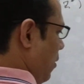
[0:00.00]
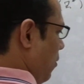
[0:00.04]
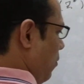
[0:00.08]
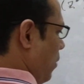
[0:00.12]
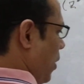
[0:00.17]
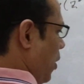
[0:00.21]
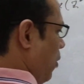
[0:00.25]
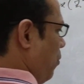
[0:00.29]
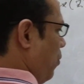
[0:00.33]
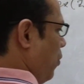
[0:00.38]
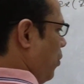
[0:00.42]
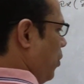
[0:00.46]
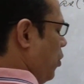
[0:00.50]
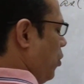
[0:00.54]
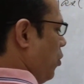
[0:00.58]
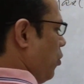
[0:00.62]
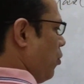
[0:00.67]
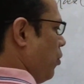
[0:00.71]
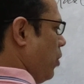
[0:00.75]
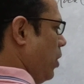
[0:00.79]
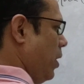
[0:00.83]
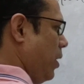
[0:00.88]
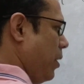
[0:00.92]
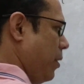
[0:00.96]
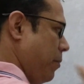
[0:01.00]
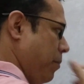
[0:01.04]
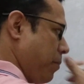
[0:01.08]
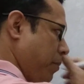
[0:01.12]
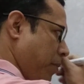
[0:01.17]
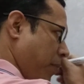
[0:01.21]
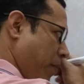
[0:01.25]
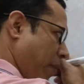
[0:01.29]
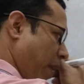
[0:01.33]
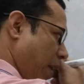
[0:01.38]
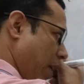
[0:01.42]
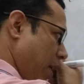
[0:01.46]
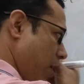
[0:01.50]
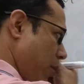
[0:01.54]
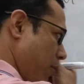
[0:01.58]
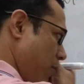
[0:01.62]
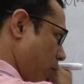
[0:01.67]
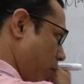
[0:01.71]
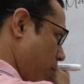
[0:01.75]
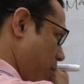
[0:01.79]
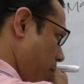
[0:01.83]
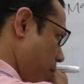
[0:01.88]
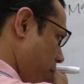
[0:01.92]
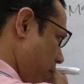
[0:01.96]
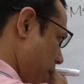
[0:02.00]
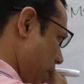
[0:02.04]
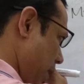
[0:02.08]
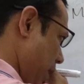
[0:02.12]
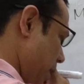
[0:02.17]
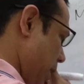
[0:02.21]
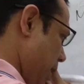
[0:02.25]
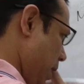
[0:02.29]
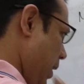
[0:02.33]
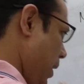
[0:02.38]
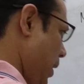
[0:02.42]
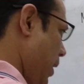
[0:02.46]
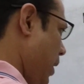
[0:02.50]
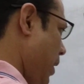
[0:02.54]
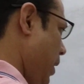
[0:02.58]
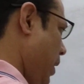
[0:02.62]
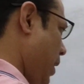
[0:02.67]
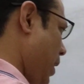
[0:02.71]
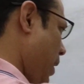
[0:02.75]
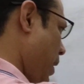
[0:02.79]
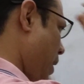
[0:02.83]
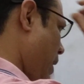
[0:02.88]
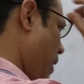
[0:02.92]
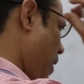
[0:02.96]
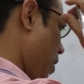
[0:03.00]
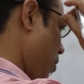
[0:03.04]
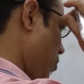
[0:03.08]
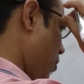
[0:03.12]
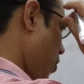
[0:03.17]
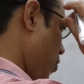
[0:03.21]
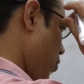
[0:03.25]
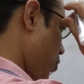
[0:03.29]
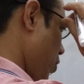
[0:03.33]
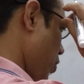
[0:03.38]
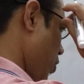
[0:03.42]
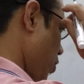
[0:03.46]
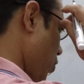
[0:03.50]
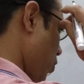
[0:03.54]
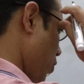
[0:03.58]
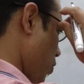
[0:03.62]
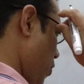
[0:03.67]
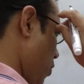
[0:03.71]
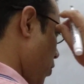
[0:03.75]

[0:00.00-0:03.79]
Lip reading: y4 is showing in the form of less than equal to 0.